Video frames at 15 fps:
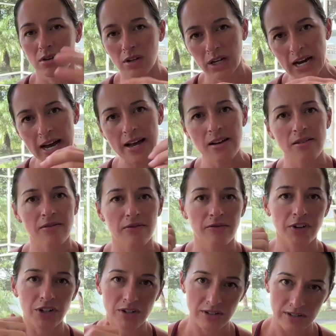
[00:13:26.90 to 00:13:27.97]
gut
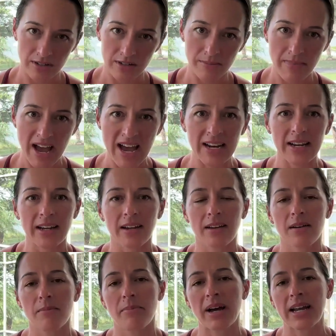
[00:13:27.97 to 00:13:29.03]
versus systematic
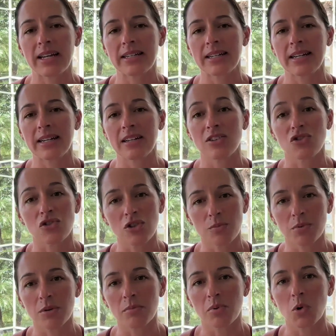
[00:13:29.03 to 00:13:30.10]
binding is
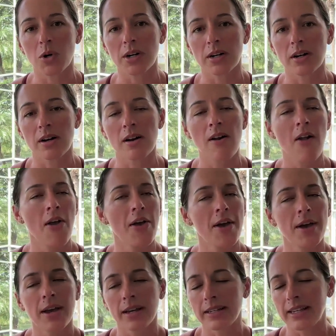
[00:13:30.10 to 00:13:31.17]
super important.
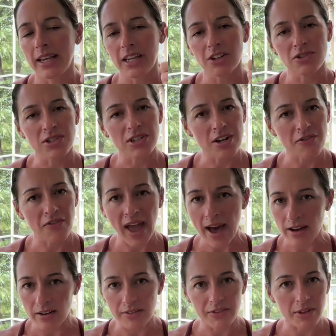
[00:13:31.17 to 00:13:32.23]
Get yourself
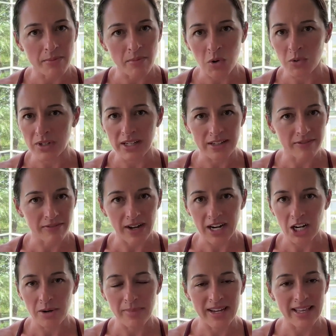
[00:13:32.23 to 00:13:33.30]
out of the moldy
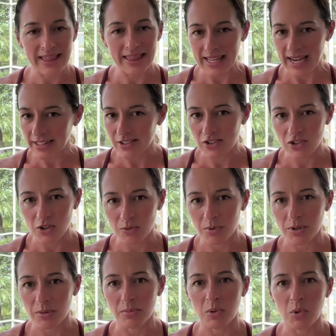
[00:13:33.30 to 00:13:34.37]
environment. That's
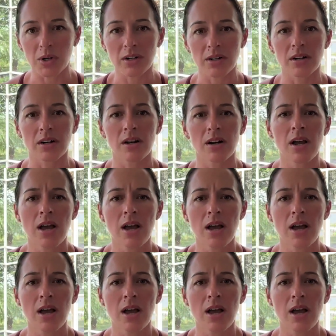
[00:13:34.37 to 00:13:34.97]
super important.